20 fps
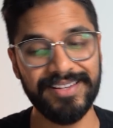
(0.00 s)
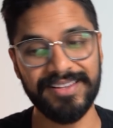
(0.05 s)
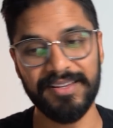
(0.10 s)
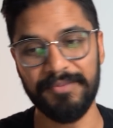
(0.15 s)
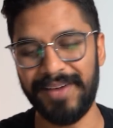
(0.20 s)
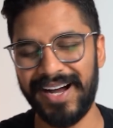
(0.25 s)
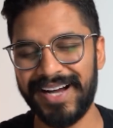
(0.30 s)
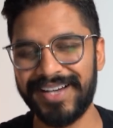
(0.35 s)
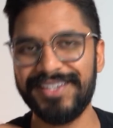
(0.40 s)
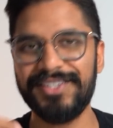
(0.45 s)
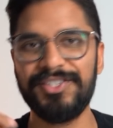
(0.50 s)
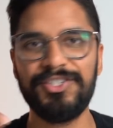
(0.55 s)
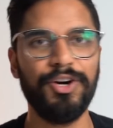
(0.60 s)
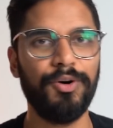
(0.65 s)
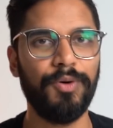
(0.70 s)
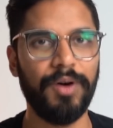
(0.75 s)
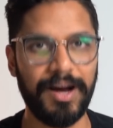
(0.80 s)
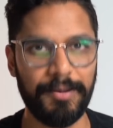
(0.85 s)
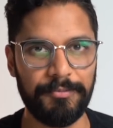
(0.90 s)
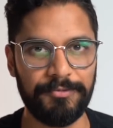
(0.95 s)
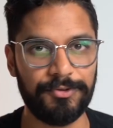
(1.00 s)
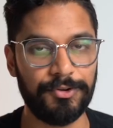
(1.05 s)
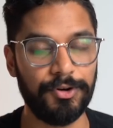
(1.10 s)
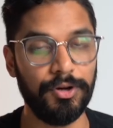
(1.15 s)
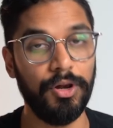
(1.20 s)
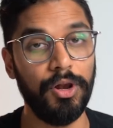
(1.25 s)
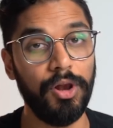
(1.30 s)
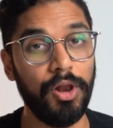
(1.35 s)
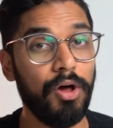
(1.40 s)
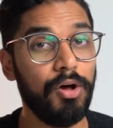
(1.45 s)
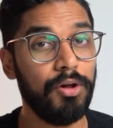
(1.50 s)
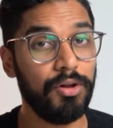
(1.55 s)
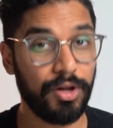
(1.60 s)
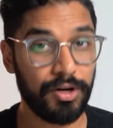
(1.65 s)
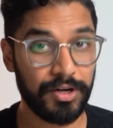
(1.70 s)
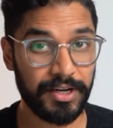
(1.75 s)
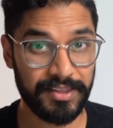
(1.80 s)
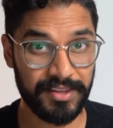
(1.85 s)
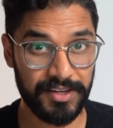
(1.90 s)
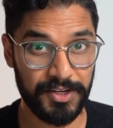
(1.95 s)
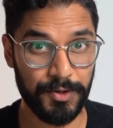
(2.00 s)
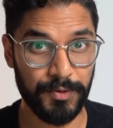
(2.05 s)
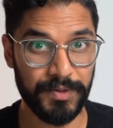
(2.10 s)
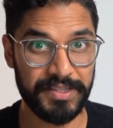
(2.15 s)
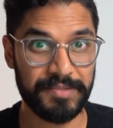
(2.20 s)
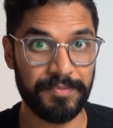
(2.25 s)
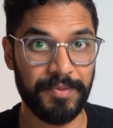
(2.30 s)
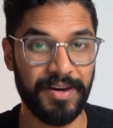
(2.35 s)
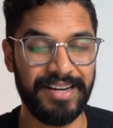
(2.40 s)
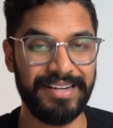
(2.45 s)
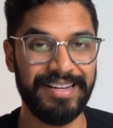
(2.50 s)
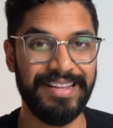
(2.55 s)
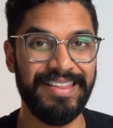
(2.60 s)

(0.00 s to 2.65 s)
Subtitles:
the markets go up for a lot longer than you expect,